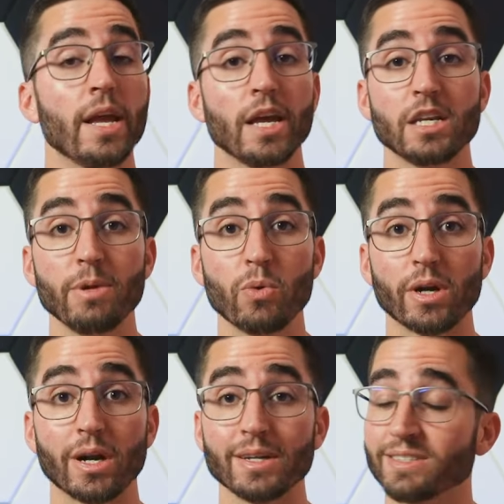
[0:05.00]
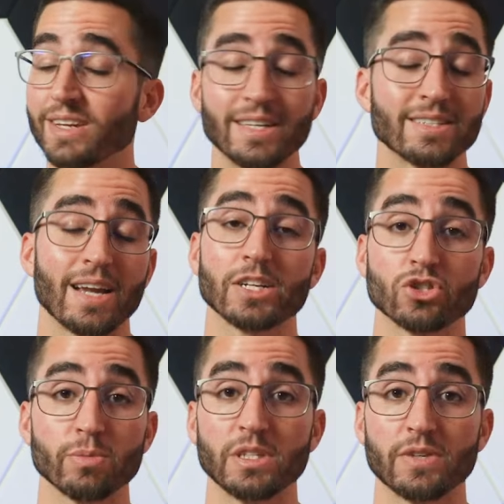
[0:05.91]
And to be quite honest, it's not extremely
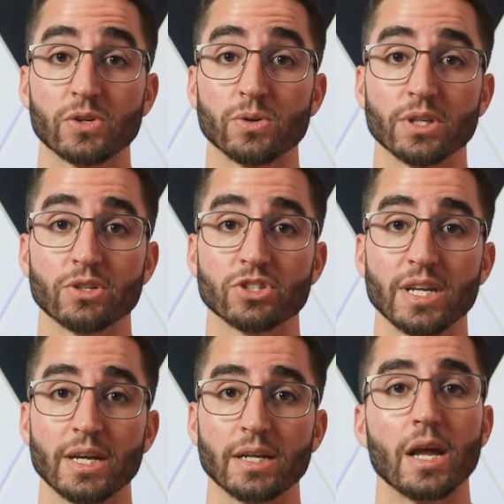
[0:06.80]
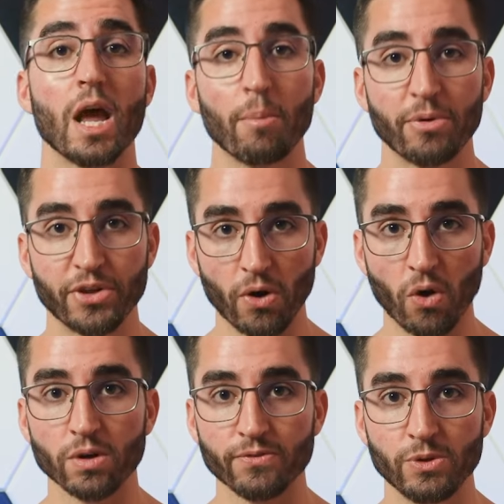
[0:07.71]
difficult to understand, but there are a
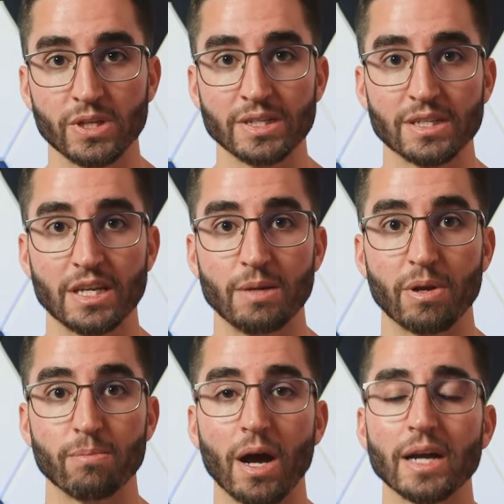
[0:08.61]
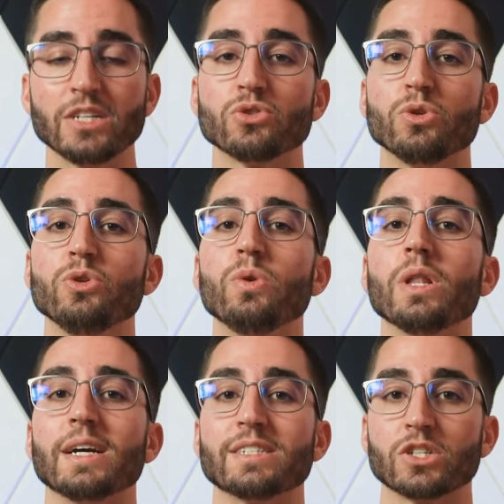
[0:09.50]
few things to keep in mind so you
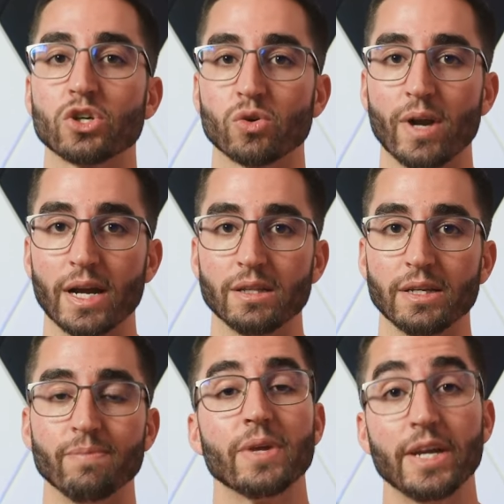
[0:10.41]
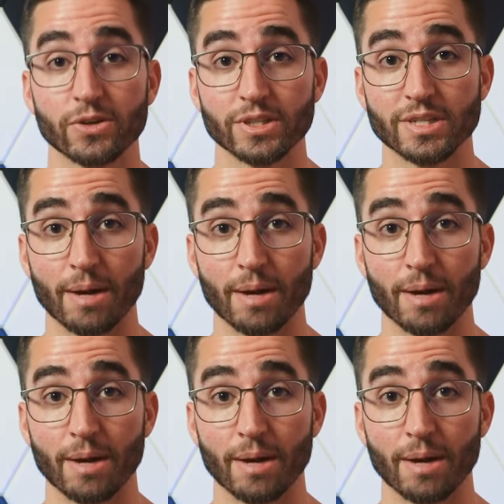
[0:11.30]
utilize it correctly. Here are the top